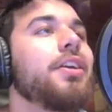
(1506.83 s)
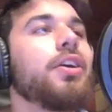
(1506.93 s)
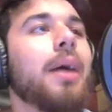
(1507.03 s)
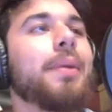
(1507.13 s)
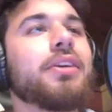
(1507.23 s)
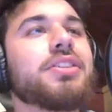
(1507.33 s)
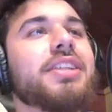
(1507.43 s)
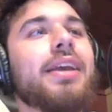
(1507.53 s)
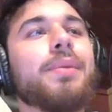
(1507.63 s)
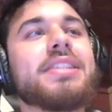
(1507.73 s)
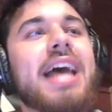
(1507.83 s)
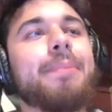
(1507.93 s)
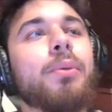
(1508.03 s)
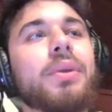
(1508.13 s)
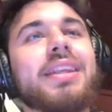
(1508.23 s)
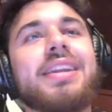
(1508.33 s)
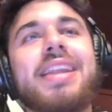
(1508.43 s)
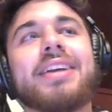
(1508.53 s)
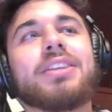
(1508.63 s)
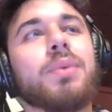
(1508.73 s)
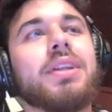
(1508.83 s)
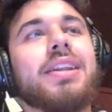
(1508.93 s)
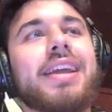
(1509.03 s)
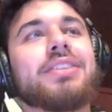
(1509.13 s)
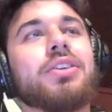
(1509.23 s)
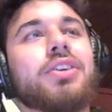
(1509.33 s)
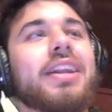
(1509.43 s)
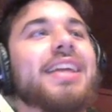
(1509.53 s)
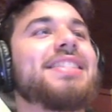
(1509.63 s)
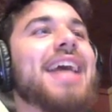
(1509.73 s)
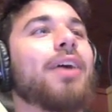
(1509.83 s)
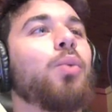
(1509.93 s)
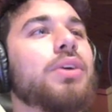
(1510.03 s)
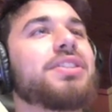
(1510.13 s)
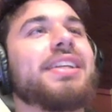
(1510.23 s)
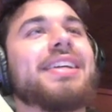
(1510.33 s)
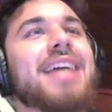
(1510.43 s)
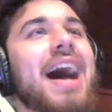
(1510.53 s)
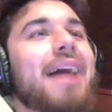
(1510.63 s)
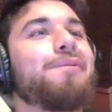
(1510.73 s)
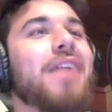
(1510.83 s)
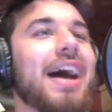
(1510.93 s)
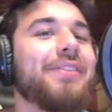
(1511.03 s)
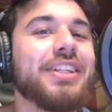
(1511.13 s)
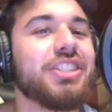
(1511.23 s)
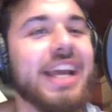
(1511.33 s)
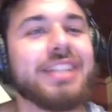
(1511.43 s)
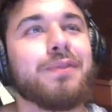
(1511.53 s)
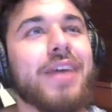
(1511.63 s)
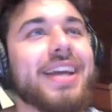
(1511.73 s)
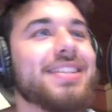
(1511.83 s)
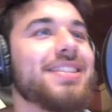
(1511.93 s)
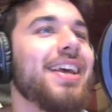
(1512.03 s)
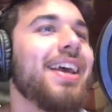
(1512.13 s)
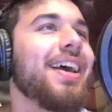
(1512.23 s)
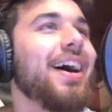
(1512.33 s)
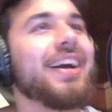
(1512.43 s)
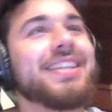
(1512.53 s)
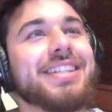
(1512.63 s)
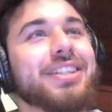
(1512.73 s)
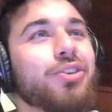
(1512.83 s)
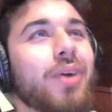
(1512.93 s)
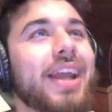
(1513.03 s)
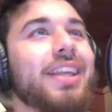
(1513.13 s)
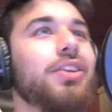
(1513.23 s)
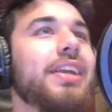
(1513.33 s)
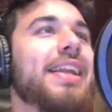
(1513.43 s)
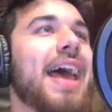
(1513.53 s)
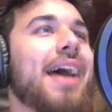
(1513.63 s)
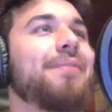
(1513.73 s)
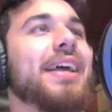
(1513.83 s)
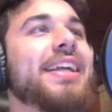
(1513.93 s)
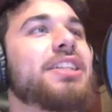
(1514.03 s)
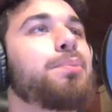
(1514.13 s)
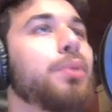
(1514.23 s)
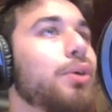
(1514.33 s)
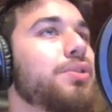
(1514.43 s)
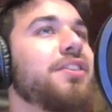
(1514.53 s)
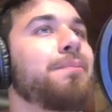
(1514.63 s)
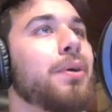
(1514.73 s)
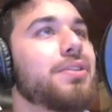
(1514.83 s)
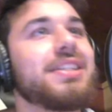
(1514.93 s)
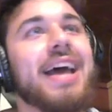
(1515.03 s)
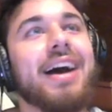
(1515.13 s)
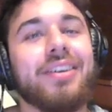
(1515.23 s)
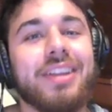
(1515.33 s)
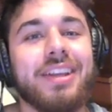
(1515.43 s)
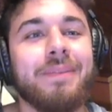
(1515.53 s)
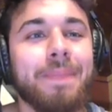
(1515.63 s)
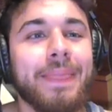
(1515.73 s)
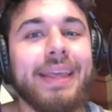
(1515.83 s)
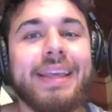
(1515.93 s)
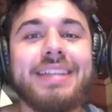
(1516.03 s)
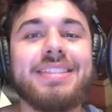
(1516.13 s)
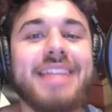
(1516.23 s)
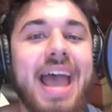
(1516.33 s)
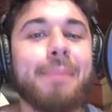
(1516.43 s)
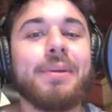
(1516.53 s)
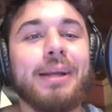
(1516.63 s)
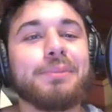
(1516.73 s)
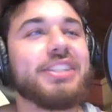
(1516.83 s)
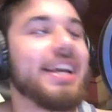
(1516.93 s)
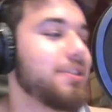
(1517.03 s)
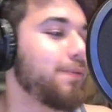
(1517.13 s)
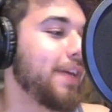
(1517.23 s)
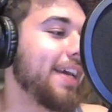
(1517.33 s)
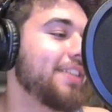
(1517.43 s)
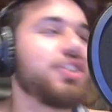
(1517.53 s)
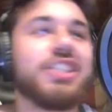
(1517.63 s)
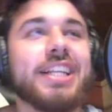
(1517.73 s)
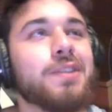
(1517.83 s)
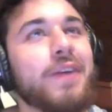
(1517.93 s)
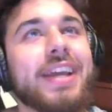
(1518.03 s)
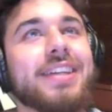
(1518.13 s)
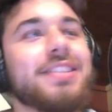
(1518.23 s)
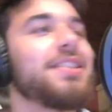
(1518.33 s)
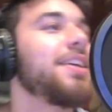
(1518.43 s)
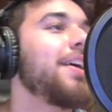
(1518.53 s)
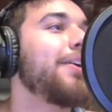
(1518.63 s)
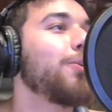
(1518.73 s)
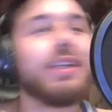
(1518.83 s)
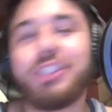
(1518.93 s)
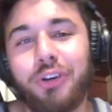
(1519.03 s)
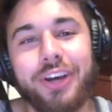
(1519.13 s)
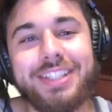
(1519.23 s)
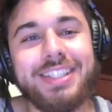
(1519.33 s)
I mean, you're seeing what's happened with the Knicks when the Knicks are good, and Zach Wilson is high-fiving Jets fans. Oh, this is great. You need to have that explosive personality. He's dabbing up Jets fans. Jets fans rejoice.